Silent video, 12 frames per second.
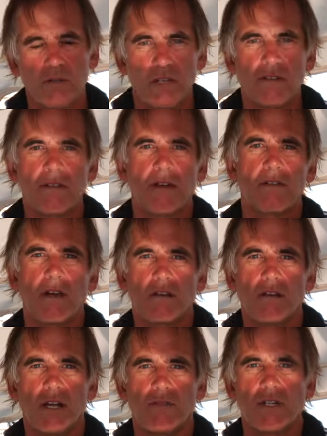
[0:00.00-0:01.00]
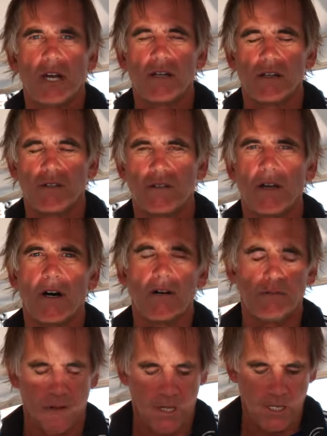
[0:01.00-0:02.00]
let's dissect the life jacket
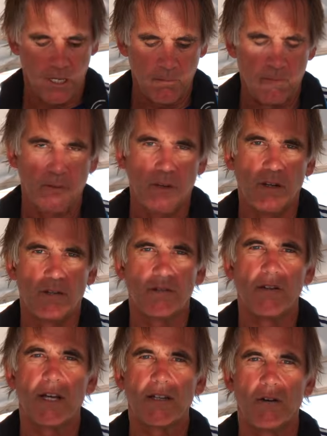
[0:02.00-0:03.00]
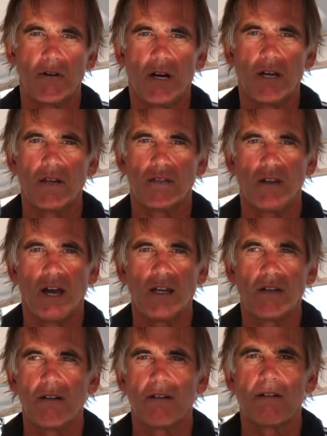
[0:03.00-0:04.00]
itself. Um, it's a lot going on inside
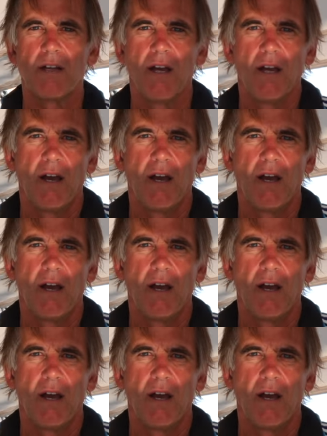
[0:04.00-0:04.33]
here.